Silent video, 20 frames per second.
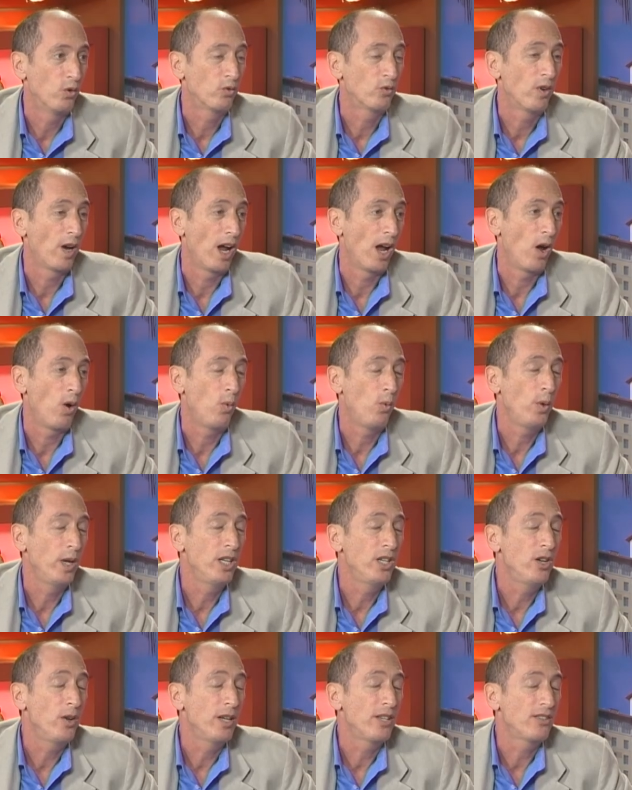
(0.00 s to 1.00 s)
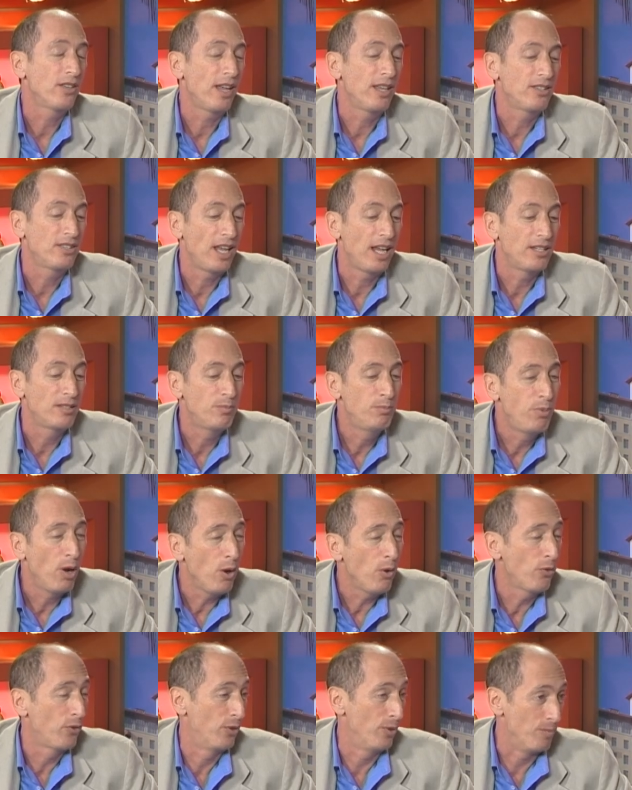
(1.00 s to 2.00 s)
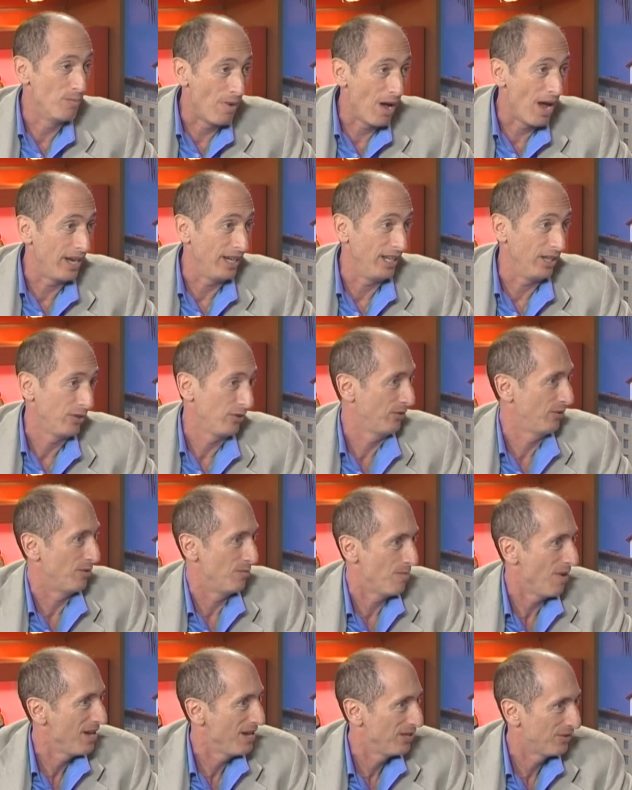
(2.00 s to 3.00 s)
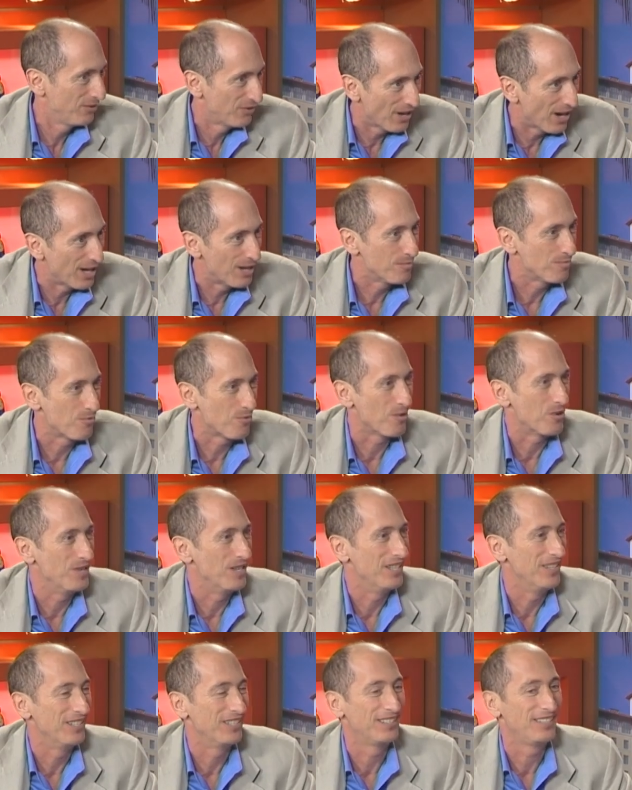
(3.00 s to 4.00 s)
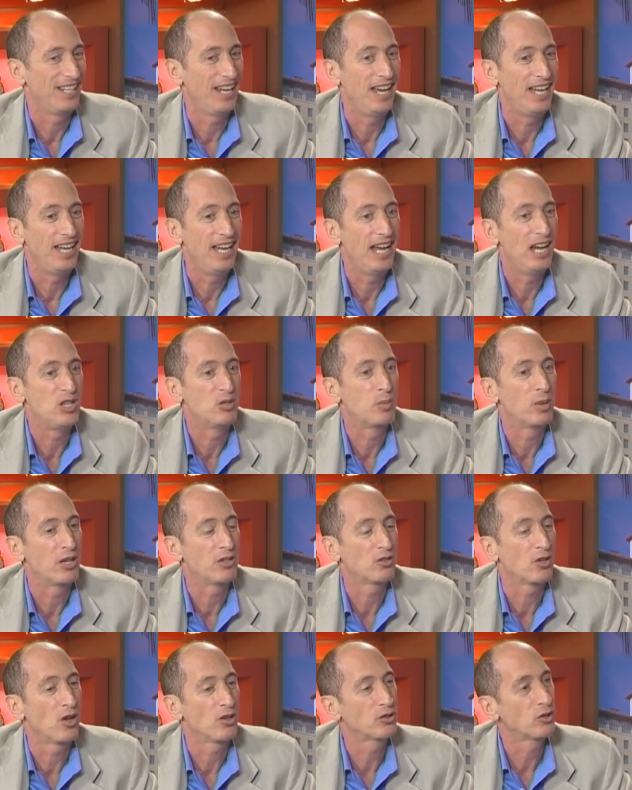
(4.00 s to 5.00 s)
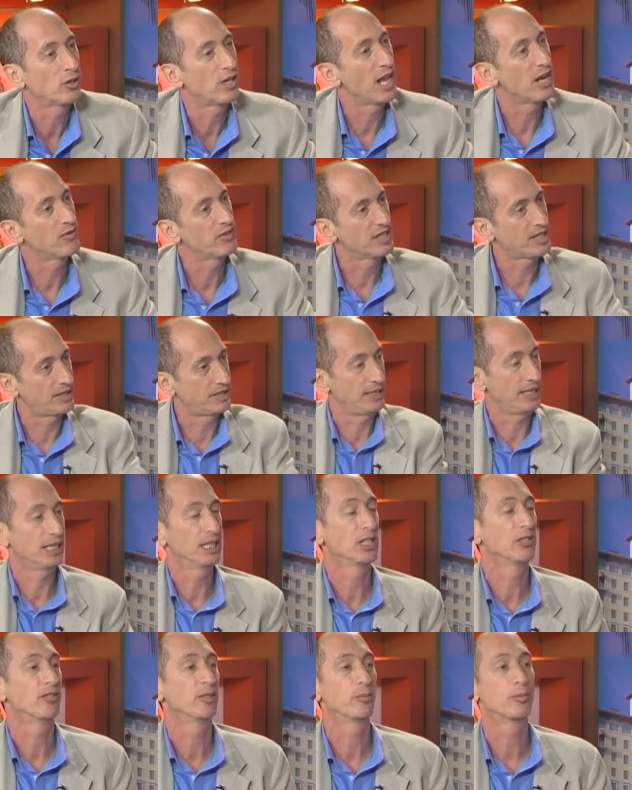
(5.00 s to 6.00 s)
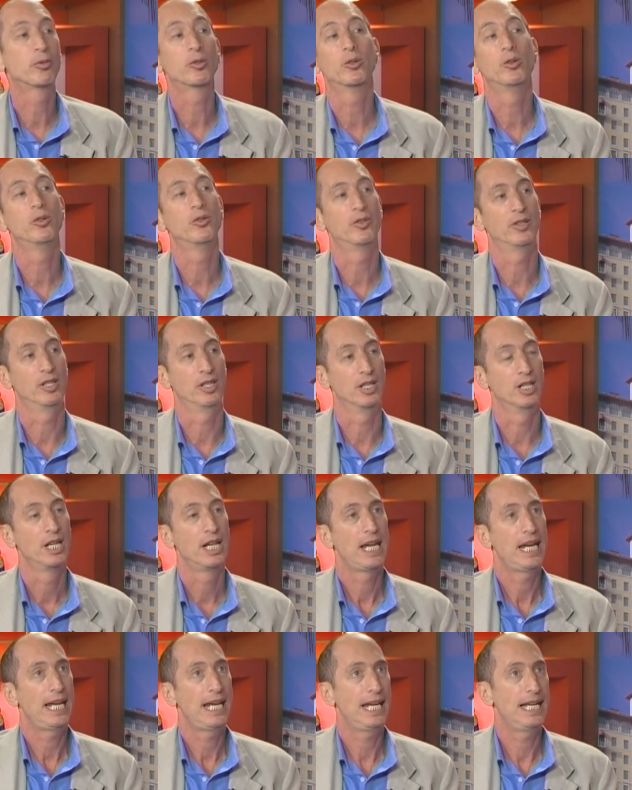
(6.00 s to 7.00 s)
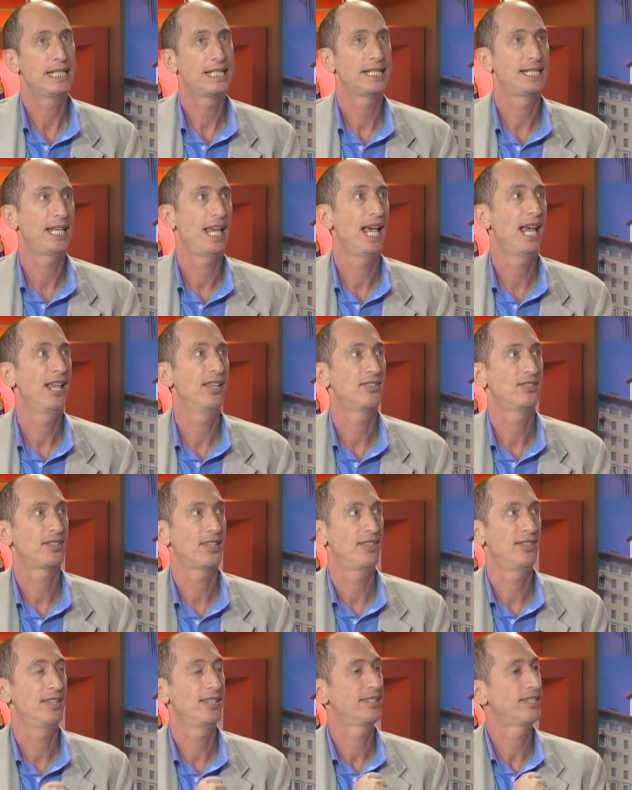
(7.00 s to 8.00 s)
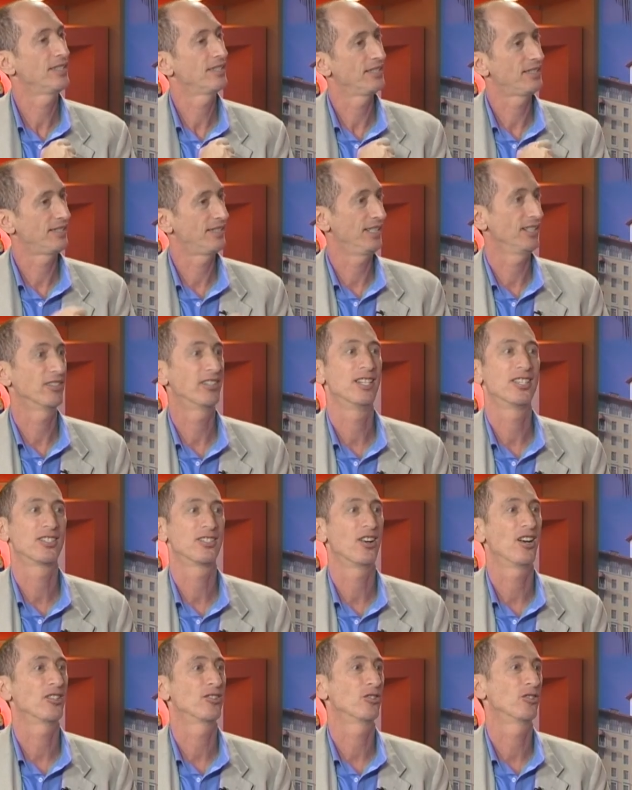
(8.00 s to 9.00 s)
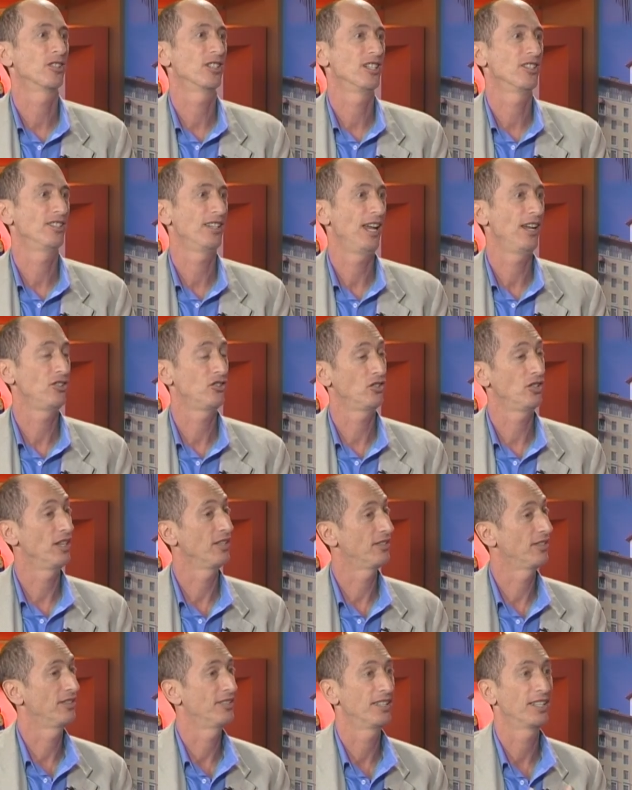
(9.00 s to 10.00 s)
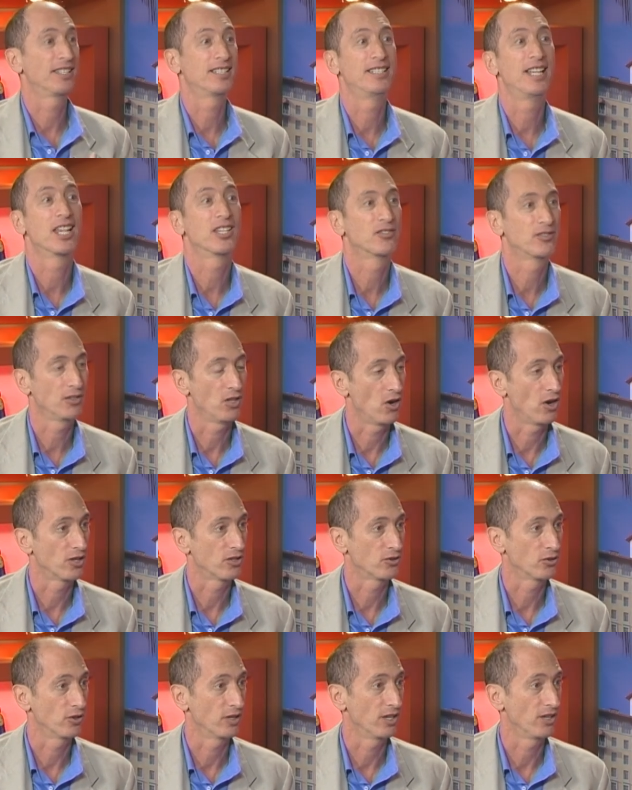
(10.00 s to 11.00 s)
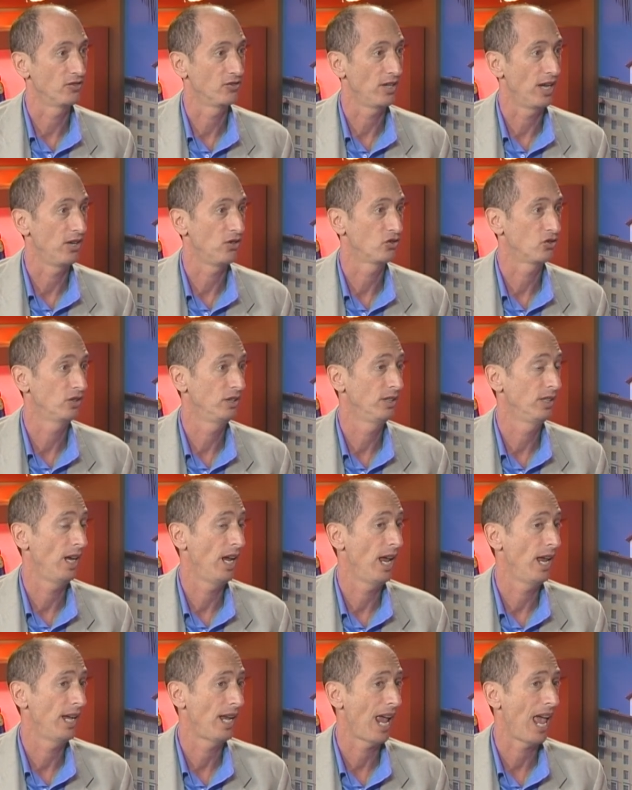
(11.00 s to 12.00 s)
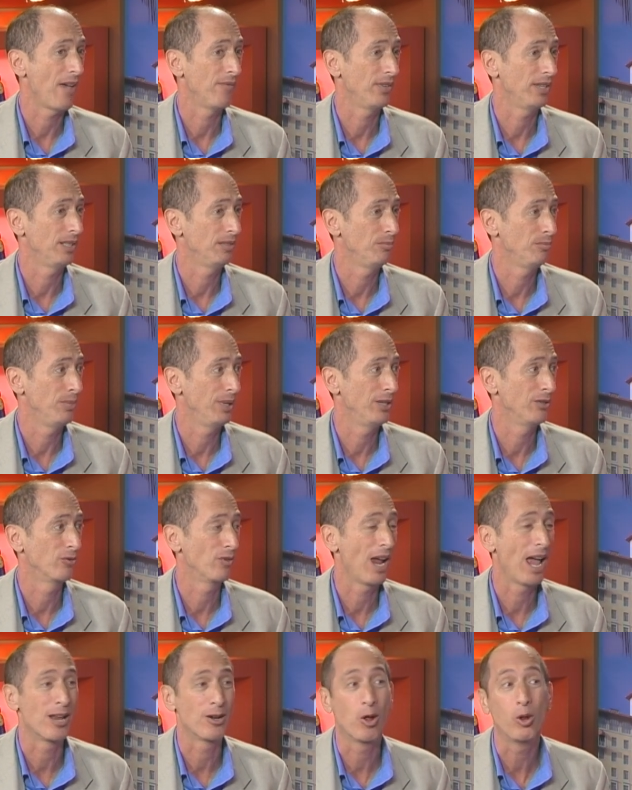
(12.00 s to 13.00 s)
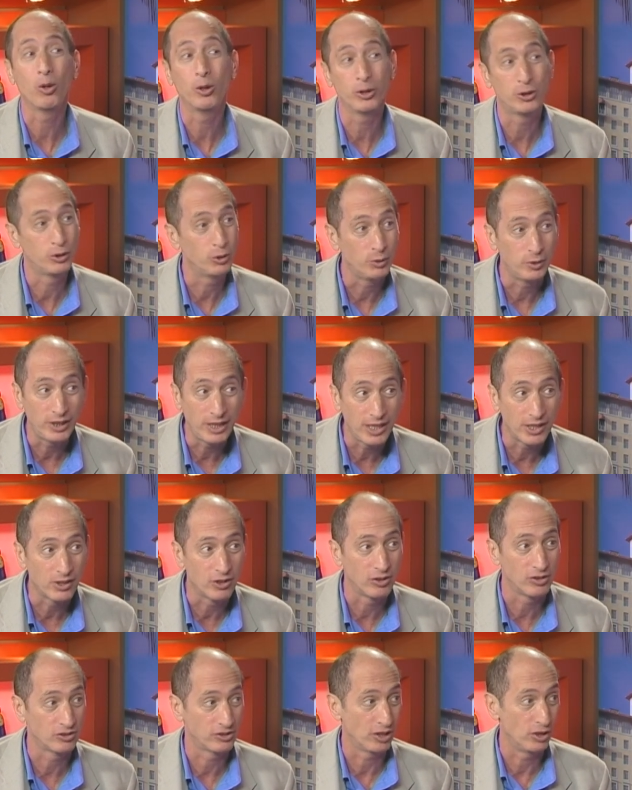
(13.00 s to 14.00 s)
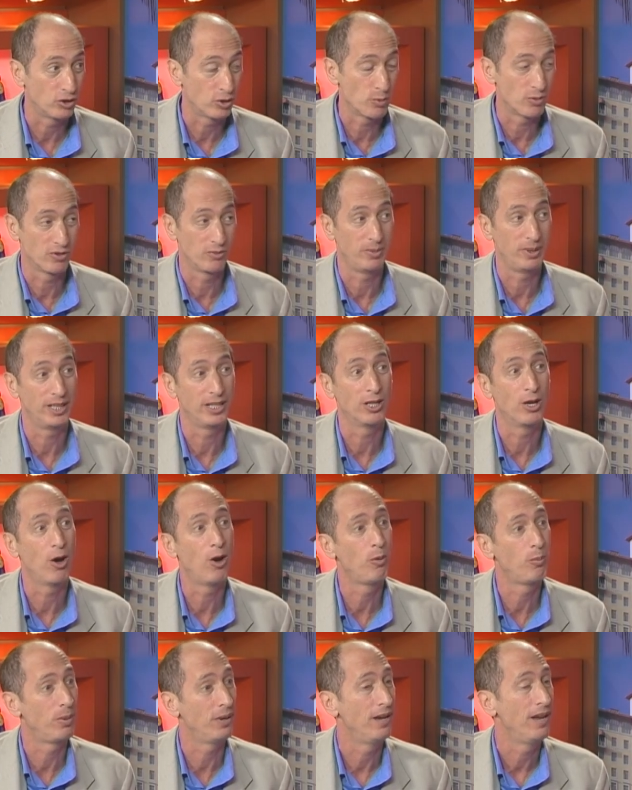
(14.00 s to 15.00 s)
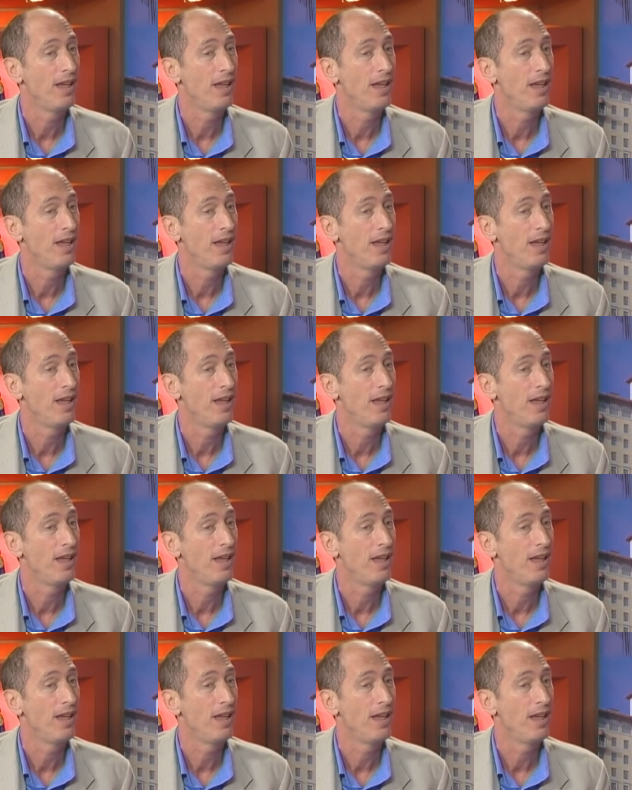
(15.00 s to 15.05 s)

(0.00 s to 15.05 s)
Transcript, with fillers: is this going to be? Well, you know, it's both the money, because the money is very important in this day and age, but it's also kind of a seal of approval. It says this is a serious arts organization, it's a successful arts organization, and having been around only 2 years in terms of being open,